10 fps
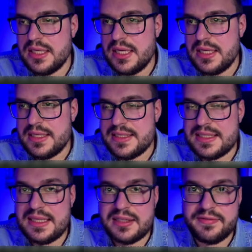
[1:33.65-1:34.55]

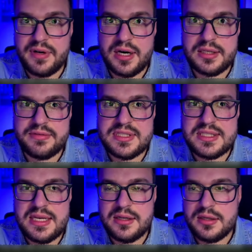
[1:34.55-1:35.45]
select Fire TV
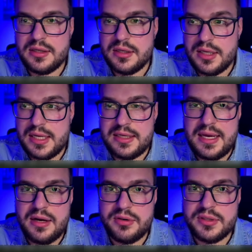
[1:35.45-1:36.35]
Stick, and
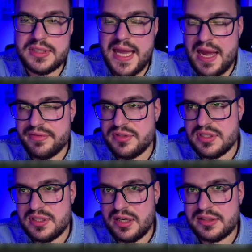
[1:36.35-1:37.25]
now you'll have to
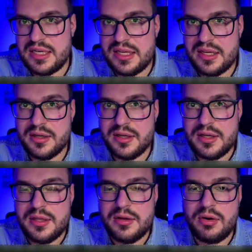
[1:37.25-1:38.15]
start clicking
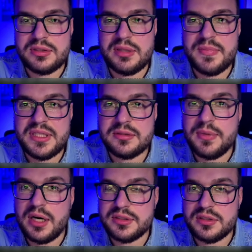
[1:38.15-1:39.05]
on the middle
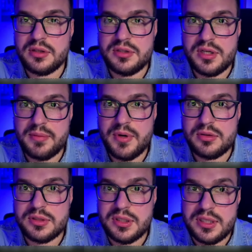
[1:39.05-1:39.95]
button on your remote.
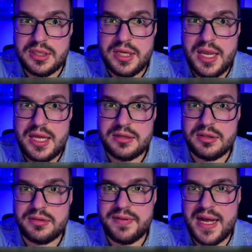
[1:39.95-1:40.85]
And do
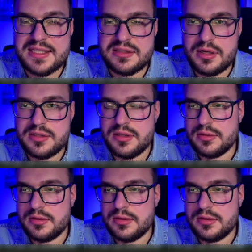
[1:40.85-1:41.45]
it fast, so let's do it.